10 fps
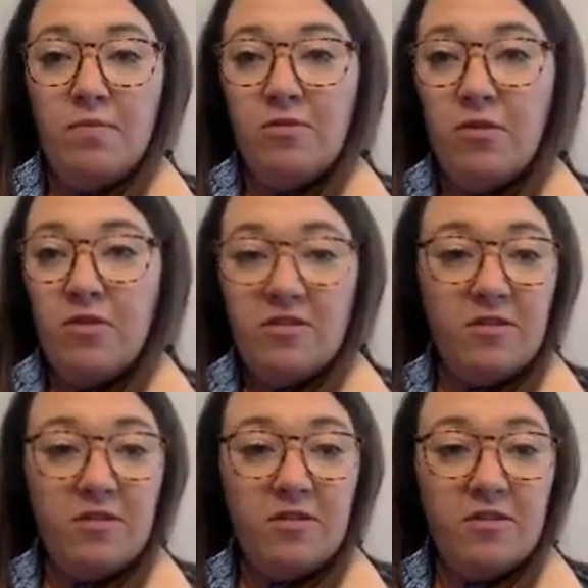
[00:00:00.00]
So this is
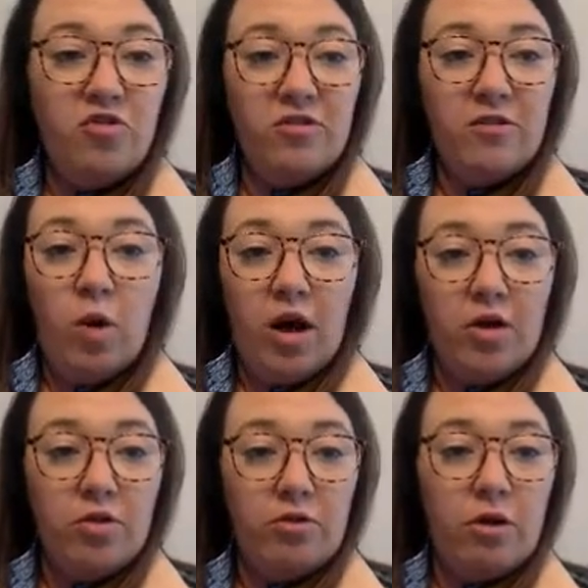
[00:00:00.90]
kind of just a
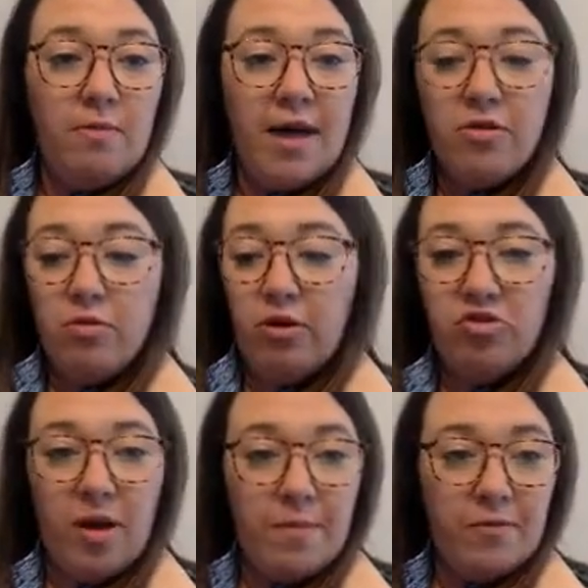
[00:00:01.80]
walk through our math
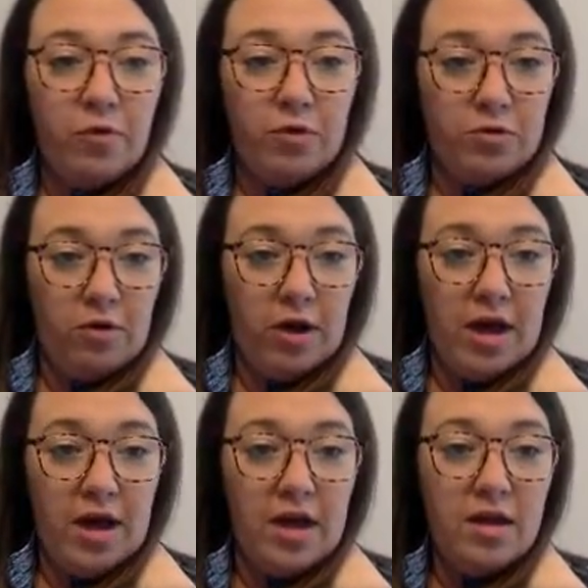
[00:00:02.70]
workshop in 4th
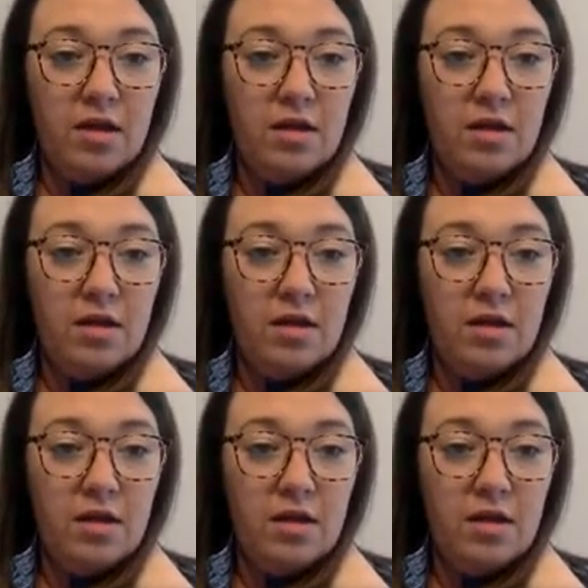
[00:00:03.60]
grade.